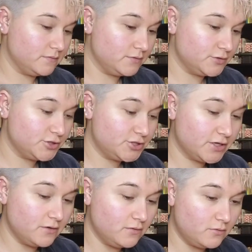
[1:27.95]

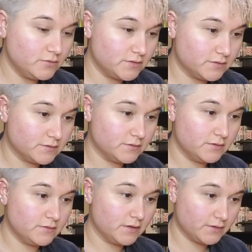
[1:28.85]
shell alters,
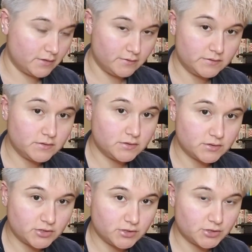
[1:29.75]
here's the
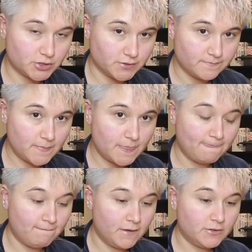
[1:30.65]
distinction,
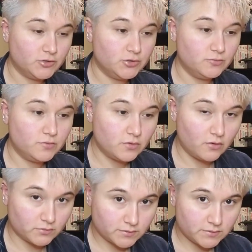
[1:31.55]
do
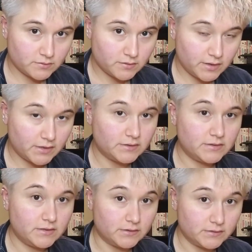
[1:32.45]
not
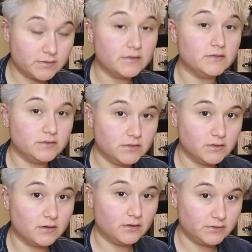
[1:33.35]
exist in
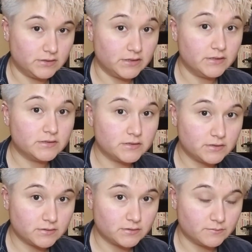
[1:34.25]
DID
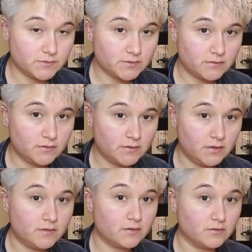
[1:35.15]
systems.
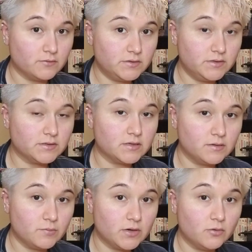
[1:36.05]
They do exist,
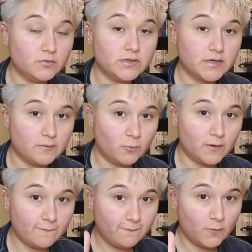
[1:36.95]
but only in
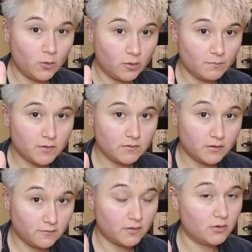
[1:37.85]
one form
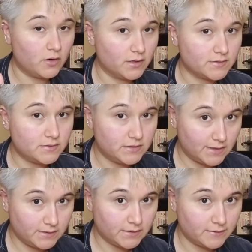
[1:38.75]
of
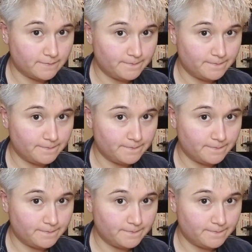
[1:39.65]
OSDD.